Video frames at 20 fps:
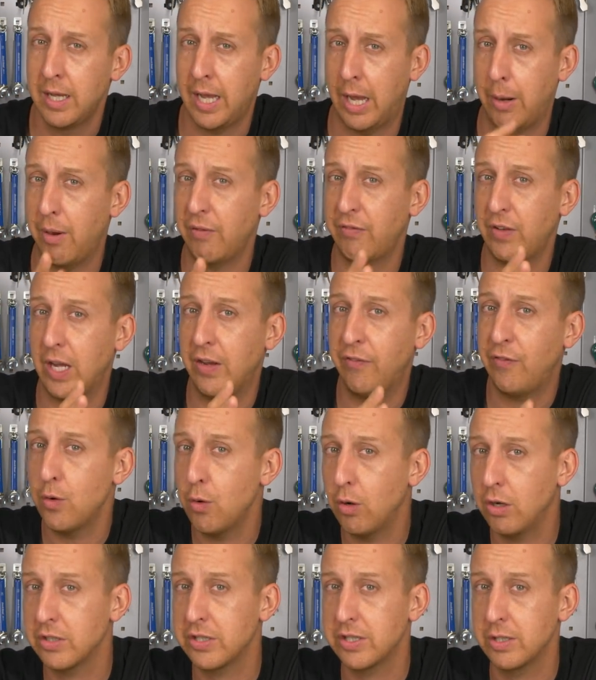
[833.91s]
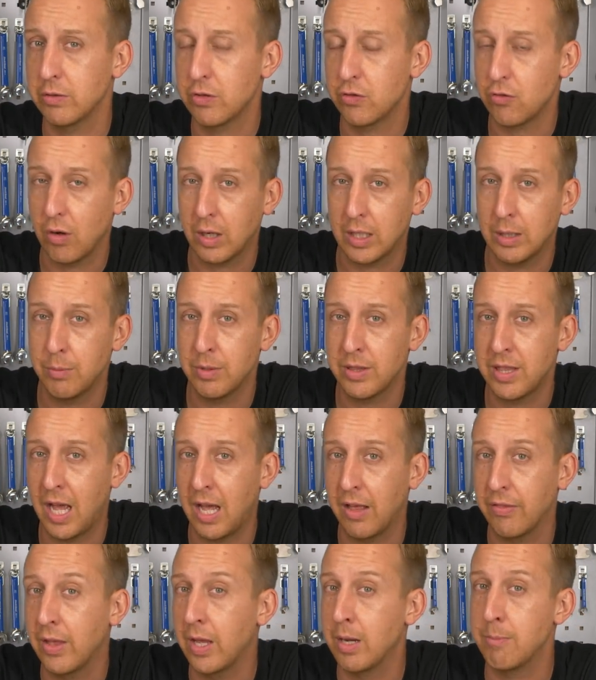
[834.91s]
However, if you are still struggling with
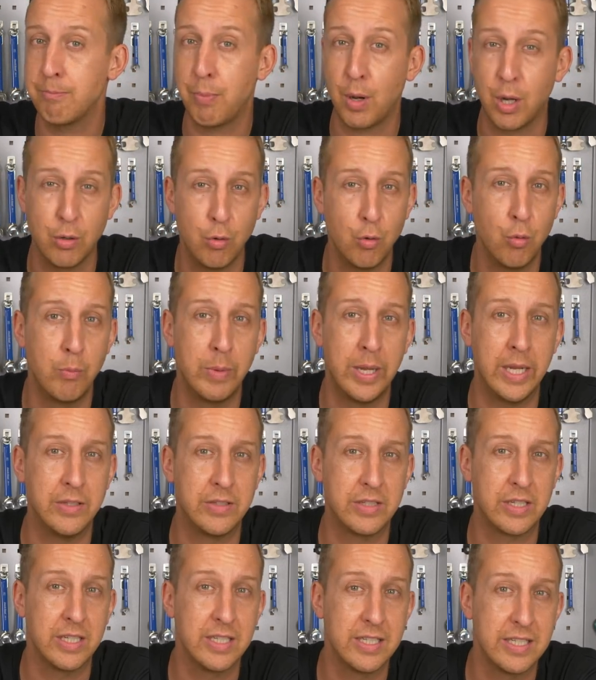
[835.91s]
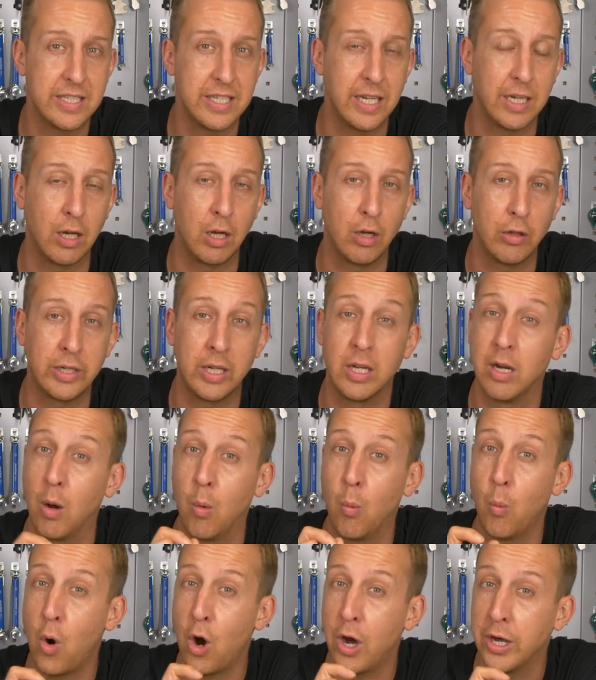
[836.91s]
that, then by all means consider looking at a
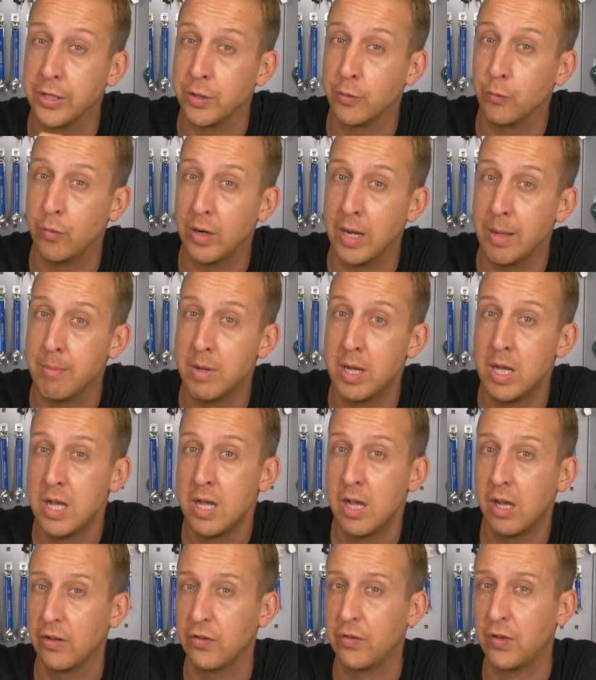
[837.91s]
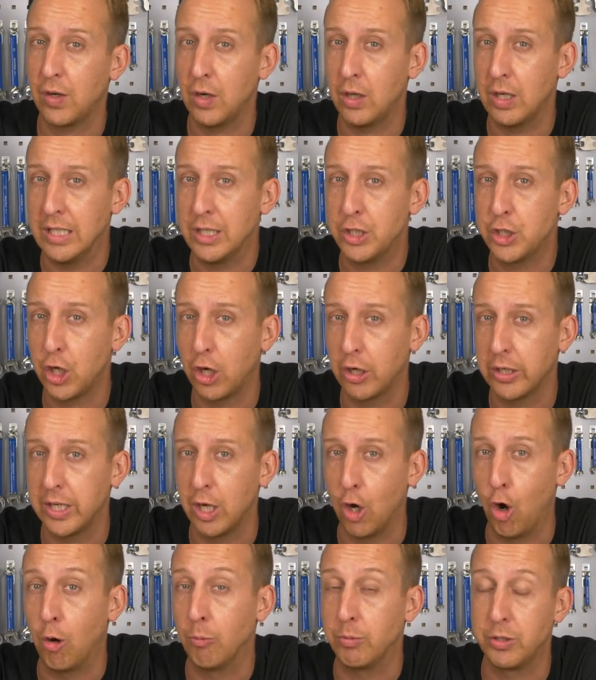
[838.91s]
wider rim, a slightly
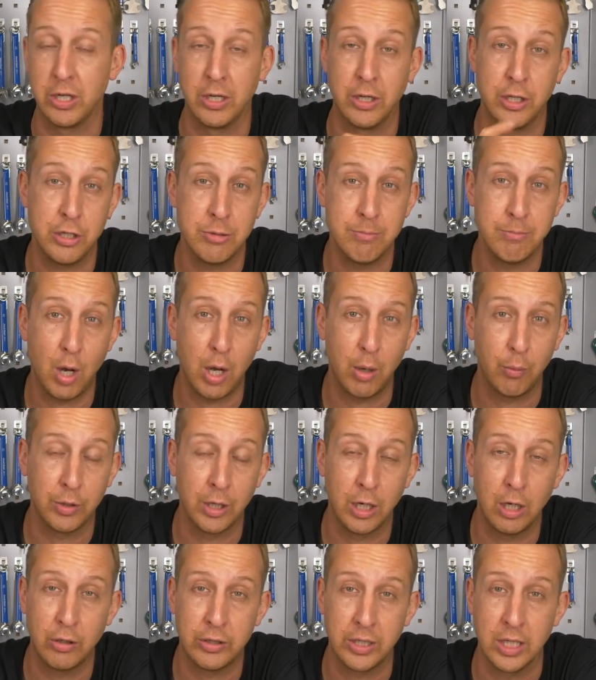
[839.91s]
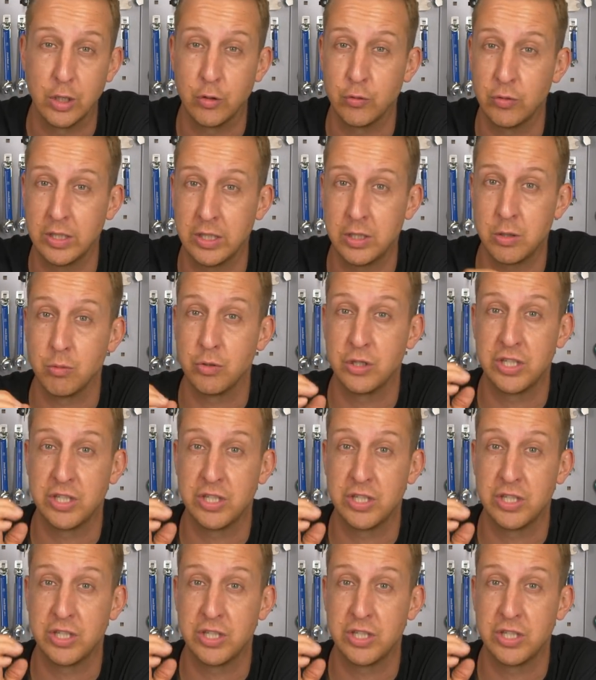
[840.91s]
chunkier option, and you might want to look at traditional